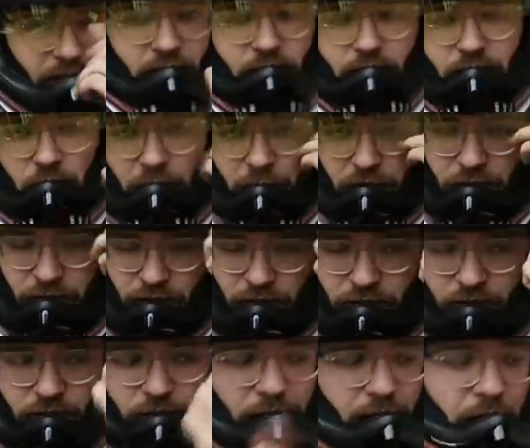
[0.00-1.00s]
this helmet is
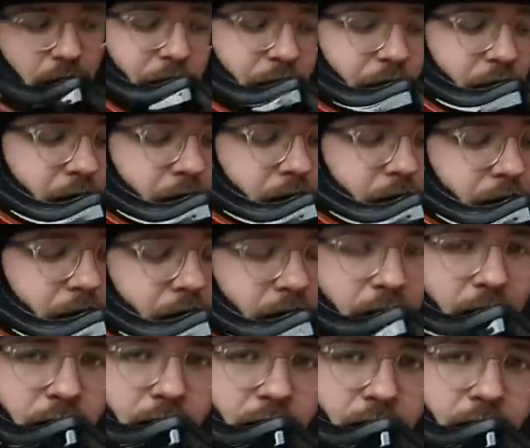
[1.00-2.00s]
also louder
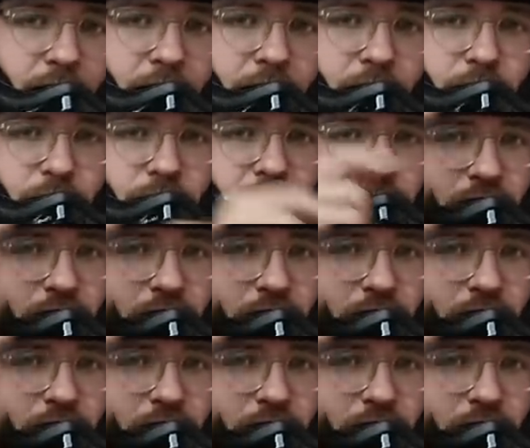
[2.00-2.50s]
than this one.